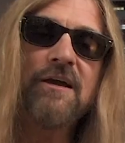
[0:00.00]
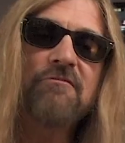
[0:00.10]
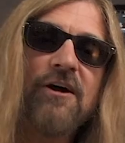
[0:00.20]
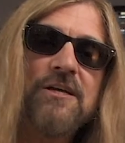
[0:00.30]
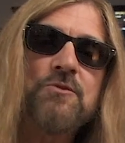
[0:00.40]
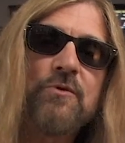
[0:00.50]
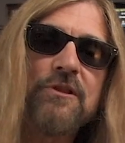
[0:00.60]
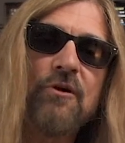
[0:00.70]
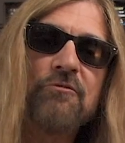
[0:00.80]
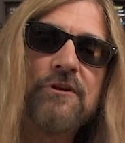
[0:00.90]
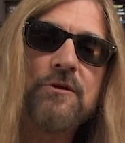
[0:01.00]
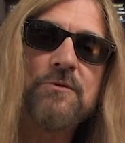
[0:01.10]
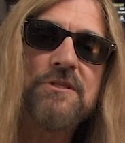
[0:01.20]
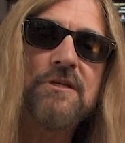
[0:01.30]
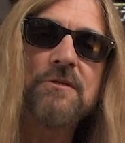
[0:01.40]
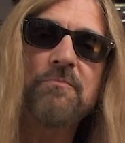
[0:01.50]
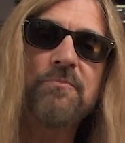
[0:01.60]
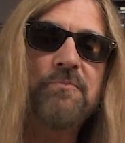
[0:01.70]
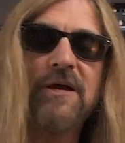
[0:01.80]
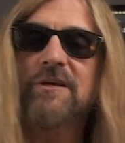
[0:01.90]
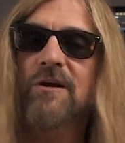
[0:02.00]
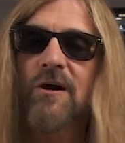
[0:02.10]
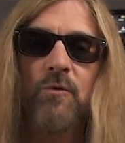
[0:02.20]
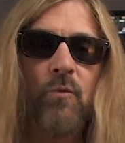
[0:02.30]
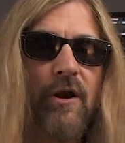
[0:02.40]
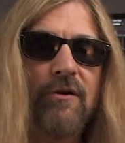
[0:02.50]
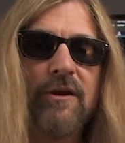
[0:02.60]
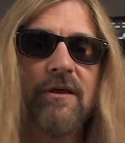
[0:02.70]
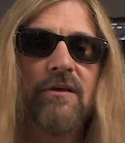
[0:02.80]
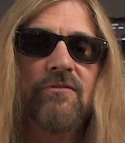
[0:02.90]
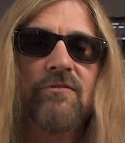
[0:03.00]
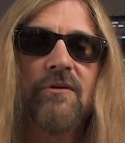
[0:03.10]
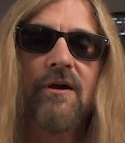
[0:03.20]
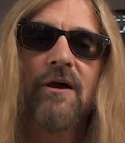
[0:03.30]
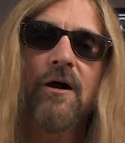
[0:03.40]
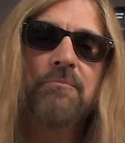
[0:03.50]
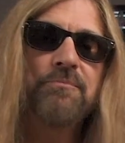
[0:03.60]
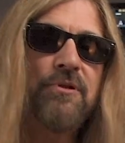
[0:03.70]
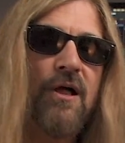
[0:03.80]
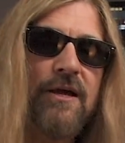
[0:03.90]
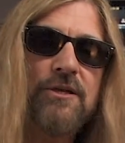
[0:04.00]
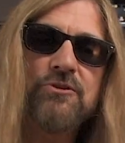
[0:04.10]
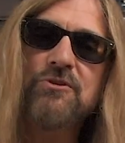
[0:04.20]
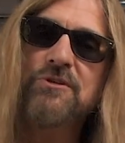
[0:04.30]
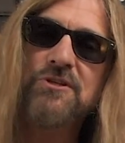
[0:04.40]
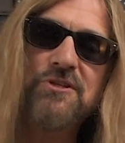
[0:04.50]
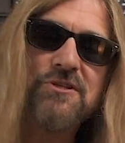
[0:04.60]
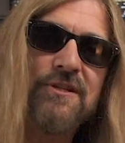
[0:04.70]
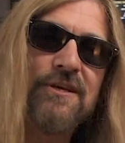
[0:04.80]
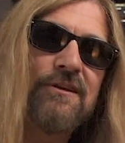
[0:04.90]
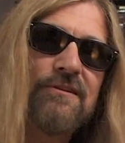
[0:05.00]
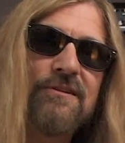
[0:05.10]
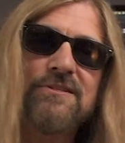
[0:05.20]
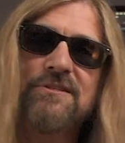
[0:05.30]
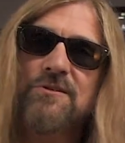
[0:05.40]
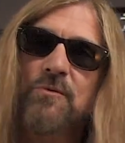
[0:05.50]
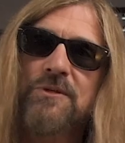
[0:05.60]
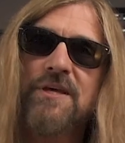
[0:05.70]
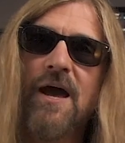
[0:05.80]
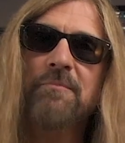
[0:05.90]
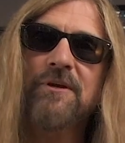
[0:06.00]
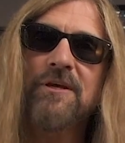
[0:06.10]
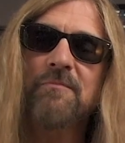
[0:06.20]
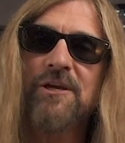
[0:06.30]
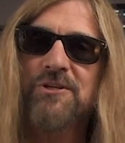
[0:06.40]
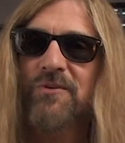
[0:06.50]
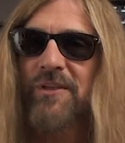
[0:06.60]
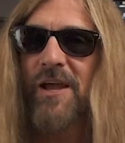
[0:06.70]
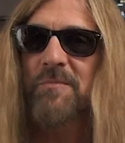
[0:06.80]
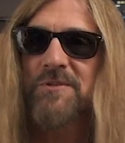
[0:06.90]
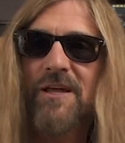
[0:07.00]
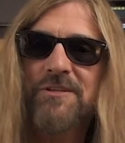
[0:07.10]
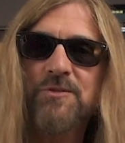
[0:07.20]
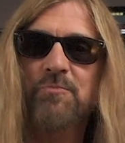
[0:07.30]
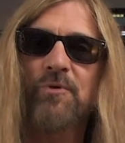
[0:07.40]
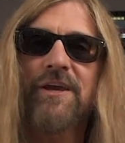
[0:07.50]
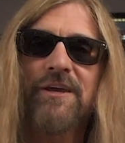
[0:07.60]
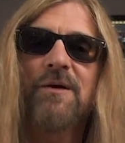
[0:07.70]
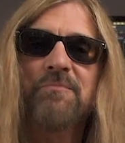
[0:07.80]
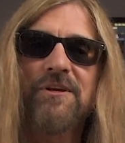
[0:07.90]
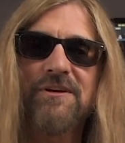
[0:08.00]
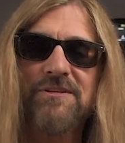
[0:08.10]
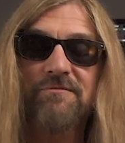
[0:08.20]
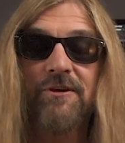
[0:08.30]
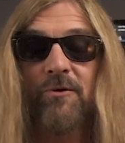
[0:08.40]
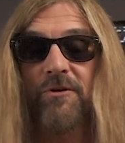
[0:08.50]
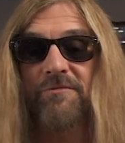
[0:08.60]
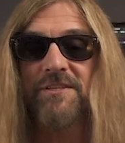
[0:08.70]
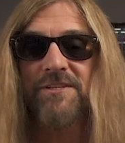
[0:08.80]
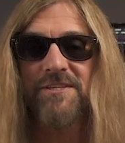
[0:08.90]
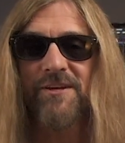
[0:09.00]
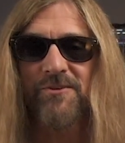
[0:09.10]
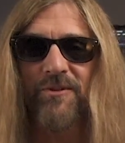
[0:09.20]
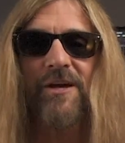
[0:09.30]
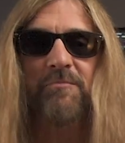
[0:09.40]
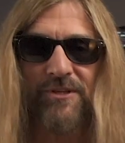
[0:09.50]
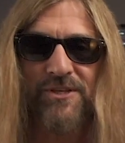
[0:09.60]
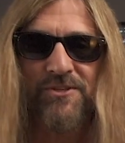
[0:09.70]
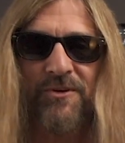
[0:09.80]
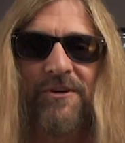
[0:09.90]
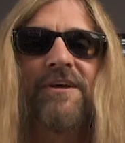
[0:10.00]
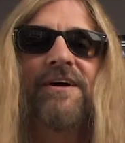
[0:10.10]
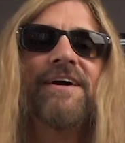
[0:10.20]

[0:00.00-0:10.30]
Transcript: advice with low frequency, depending on where it is, apply it judiciously. Listen to what's happening, make sure the amp's not just breaking up because of it, or if that's the sound you like, please do it.